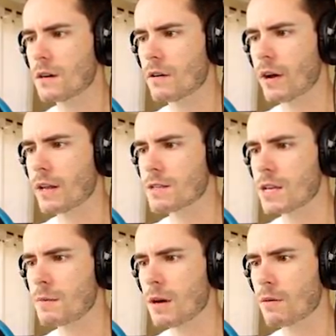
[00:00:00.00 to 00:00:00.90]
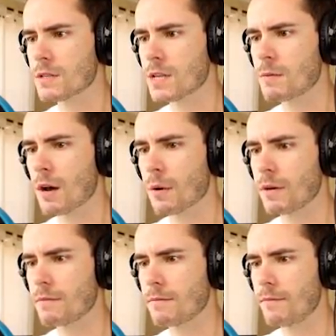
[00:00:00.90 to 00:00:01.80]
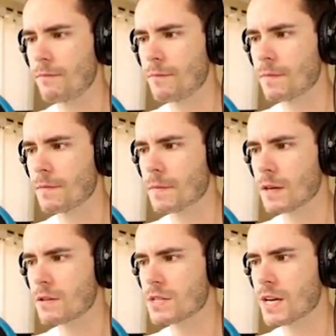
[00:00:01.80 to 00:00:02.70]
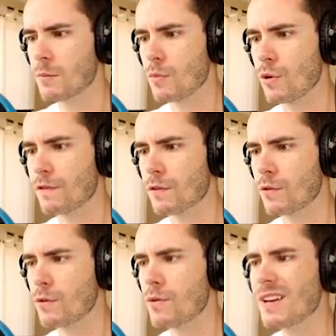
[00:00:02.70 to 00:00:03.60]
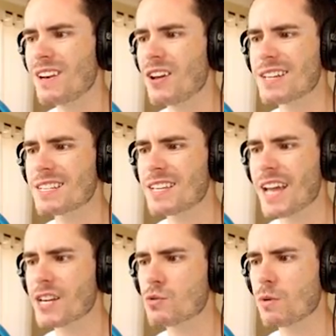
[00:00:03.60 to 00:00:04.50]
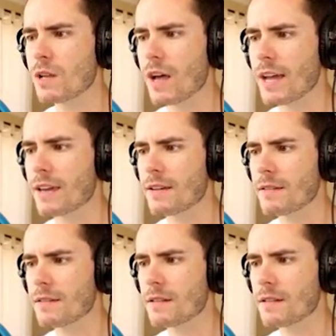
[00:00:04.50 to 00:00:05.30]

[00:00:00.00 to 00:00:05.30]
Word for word: Alright, let's keep going. Let's keep going. Just gonna move through nice and casual like.